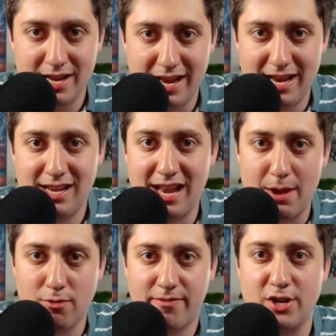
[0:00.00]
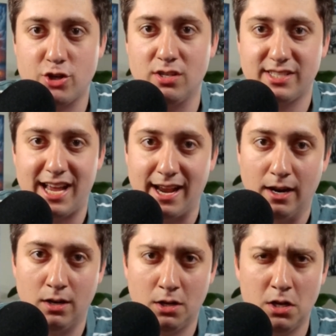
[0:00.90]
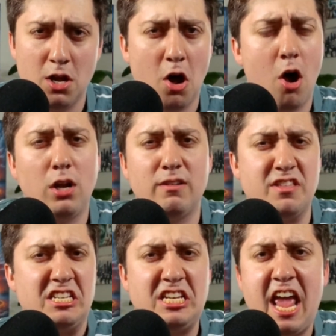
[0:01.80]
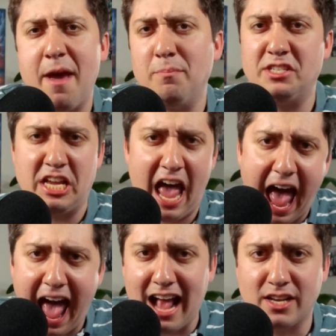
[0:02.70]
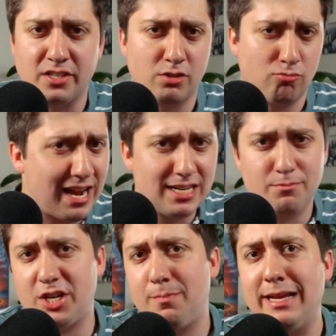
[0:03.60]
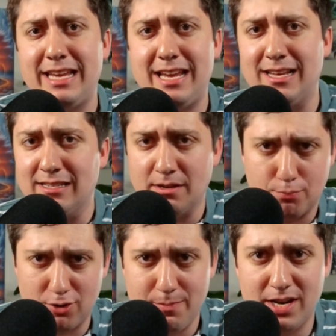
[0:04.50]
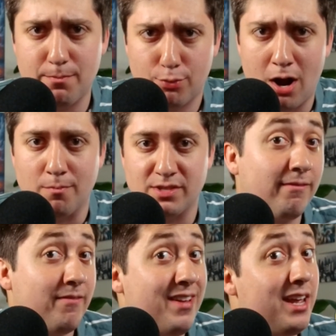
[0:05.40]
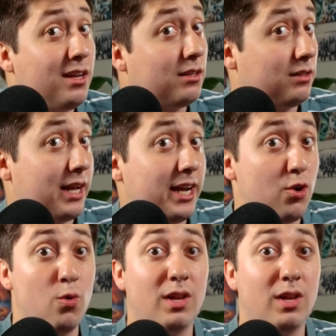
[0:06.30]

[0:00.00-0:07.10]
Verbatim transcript: in a professional setting all of the tips, hacks, random GPTs, and premium prompts feel like cool